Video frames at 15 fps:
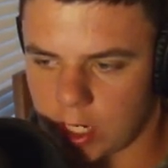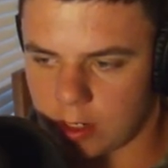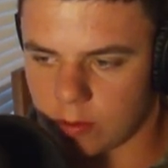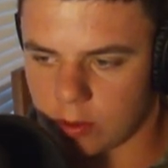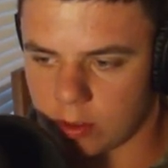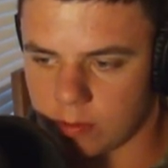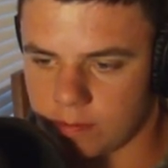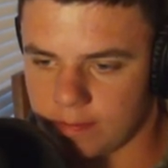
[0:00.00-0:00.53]

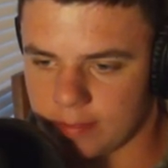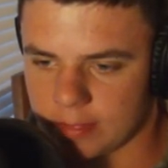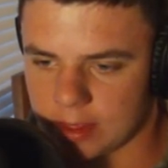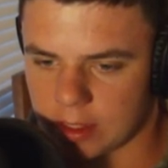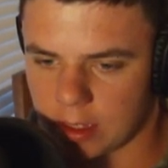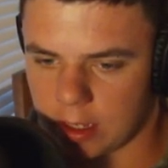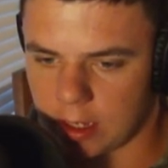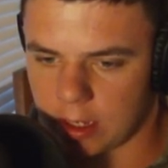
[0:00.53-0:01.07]
break room.
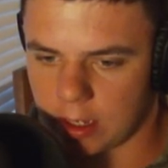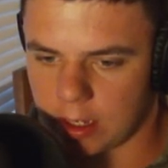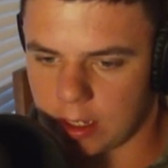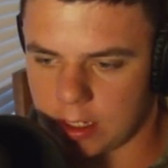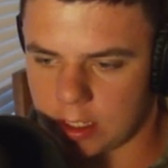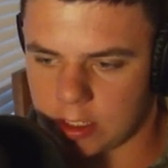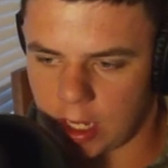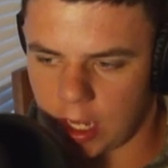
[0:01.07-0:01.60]
Uh,
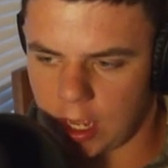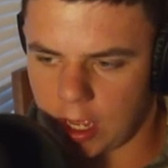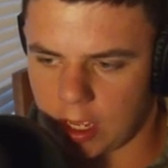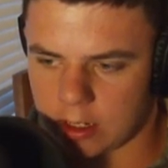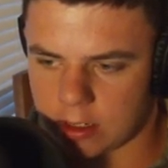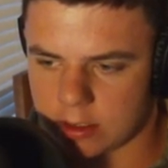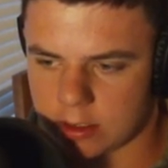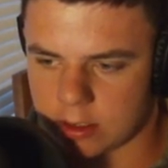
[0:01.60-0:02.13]
I need to
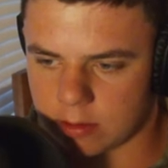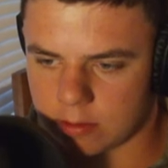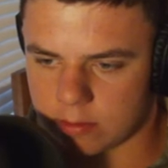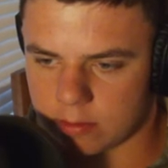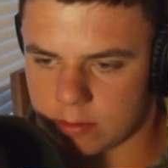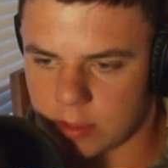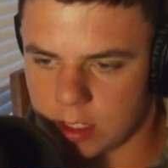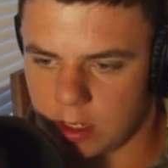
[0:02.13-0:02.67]
add
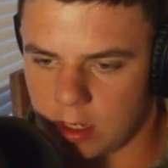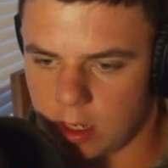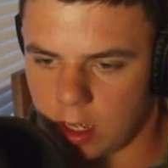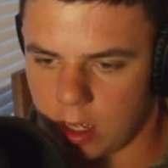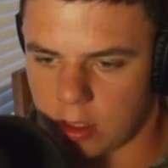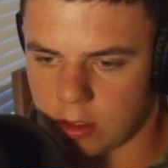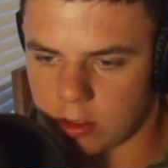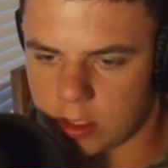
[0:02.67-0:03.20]
some
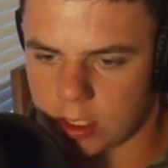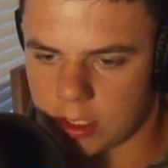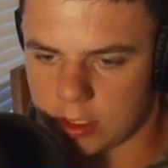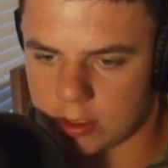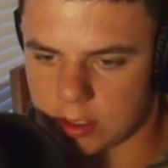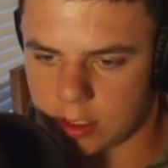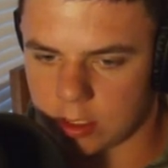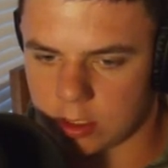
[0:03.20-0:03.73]
other
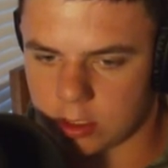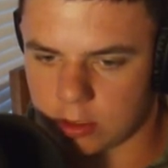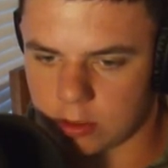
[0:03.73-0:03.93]
things in here